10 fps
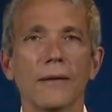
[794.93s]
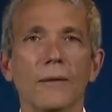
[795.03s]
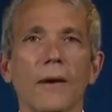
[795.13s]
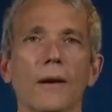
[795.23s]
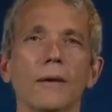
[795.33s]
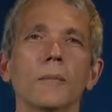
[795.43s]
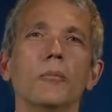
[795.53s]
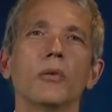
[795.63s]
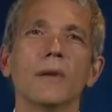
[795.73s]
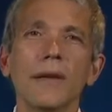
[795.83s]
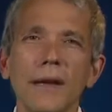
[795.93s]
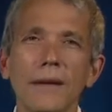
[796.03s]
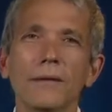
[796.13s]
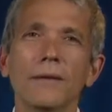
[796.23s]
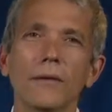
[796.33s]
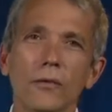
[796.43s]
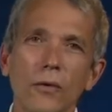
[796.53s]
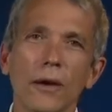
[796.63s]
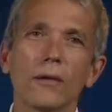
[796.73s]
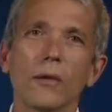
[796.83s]
Your Honor, please
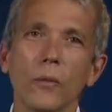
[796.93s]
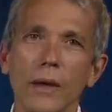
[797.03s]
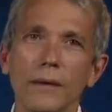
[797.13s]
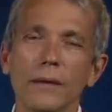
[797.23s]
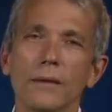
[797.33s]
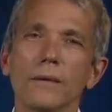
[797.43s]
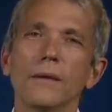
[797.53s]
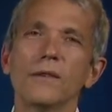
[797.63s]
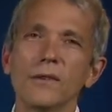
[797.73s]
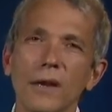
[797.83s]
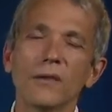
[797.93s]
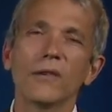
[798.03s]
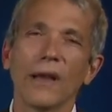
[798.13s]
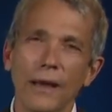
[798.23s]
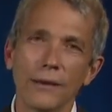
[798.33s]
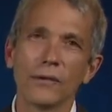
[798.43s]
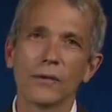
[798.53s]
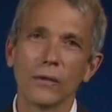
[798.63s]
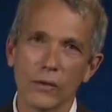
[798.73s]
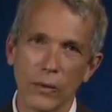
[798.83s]
instruct the witness to just answer
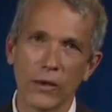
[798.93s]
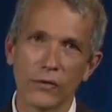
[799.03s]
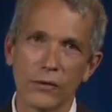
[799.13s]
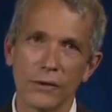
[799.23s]
the question.